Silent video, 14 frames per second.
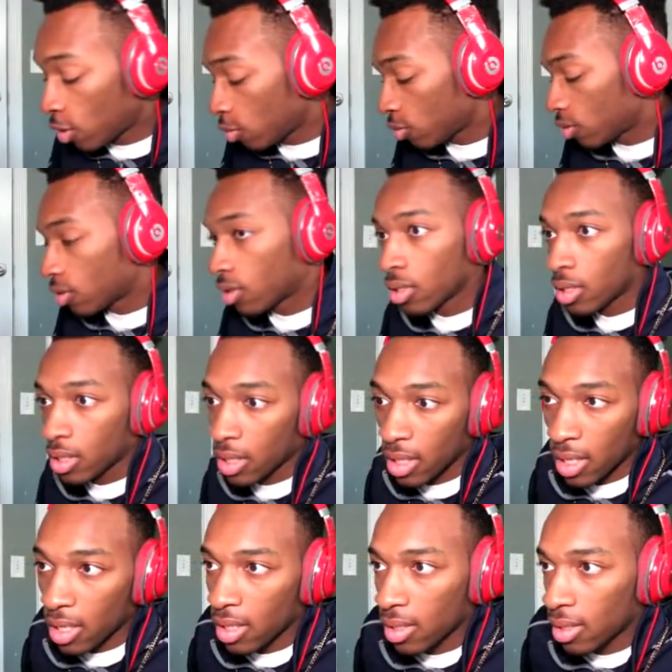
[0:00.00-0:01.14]
notes.
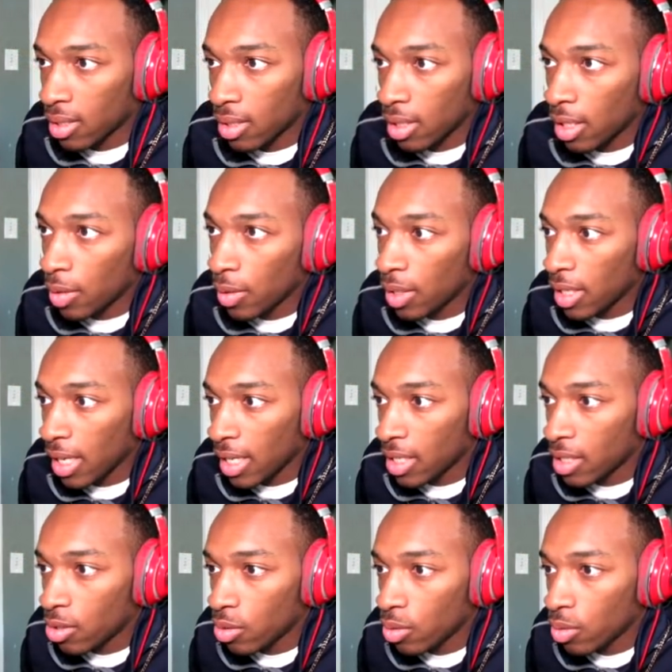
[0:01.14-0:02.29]
Literally, I
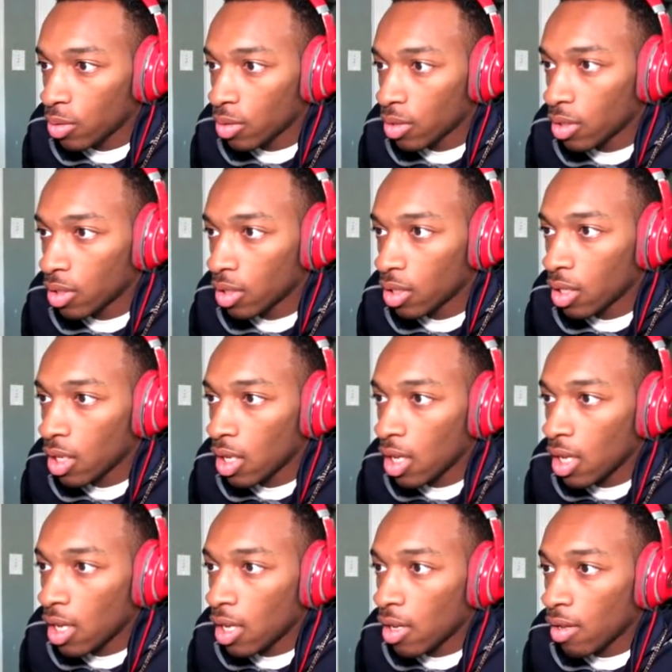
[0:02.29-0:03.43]
could choose
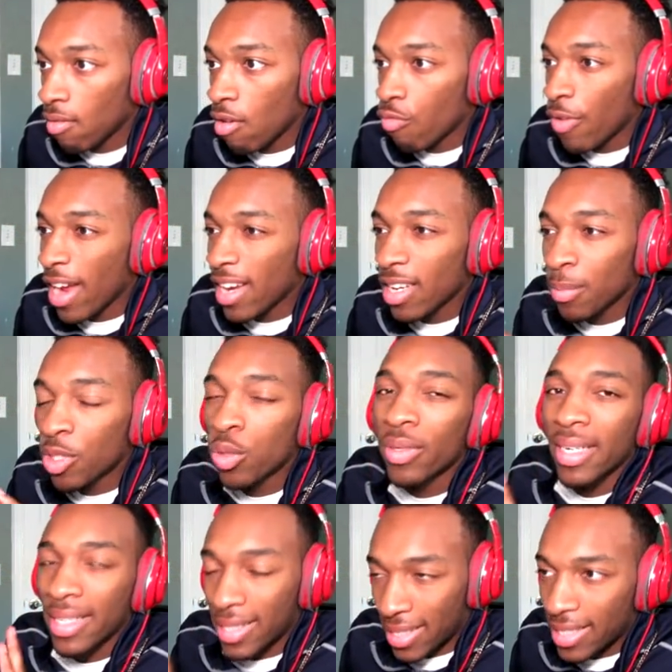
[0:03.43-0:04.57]
random to
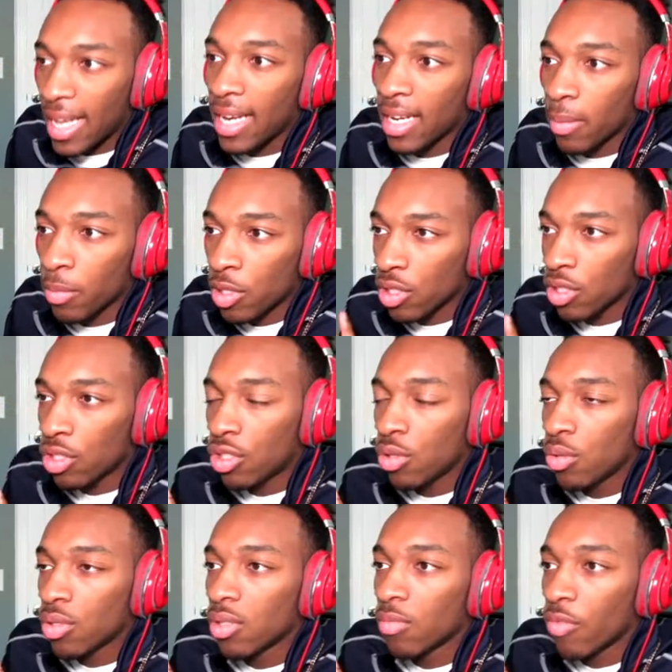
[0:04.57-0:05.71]
an extent. I'm just going to
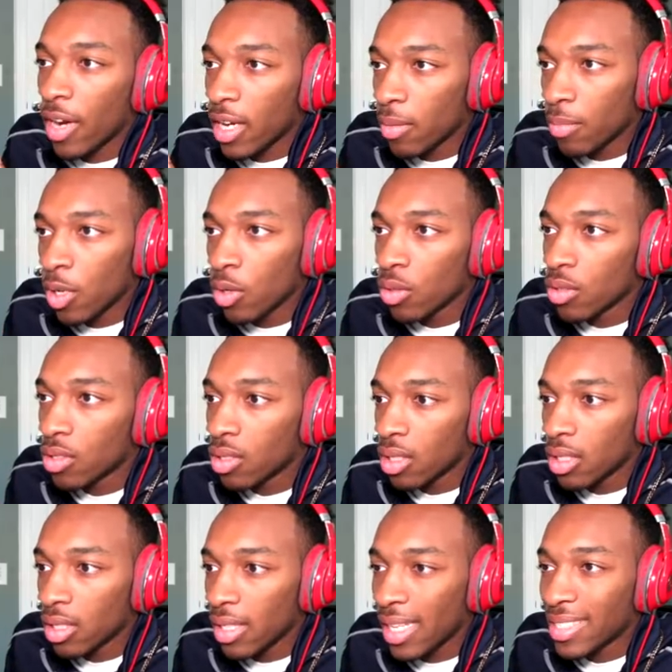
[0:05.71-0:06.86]
choose some random notes
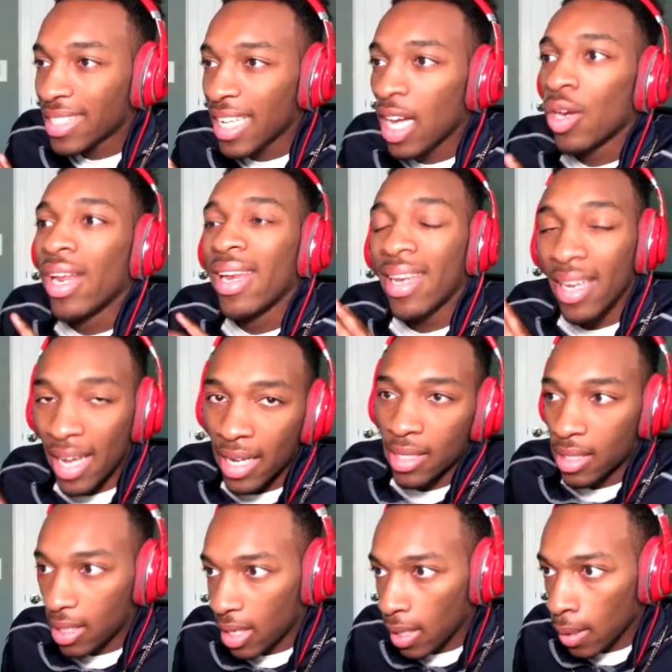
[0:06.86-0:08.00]
that sound
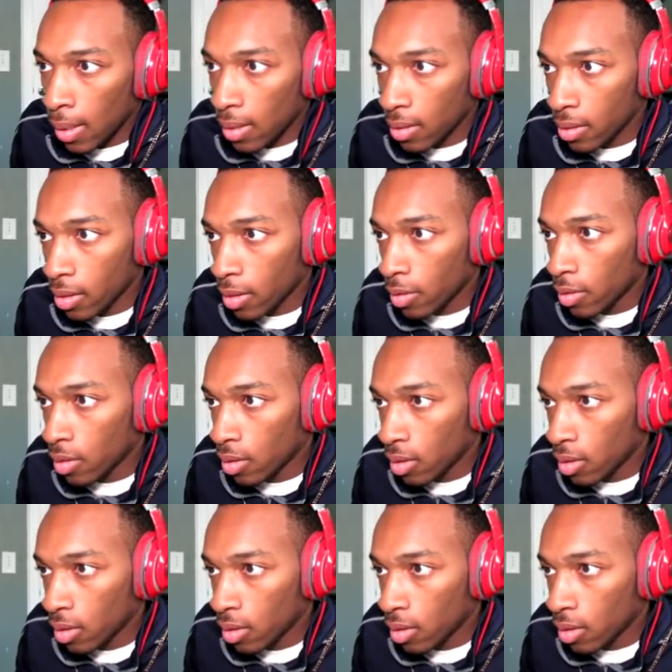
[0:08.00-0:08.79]
nice together. So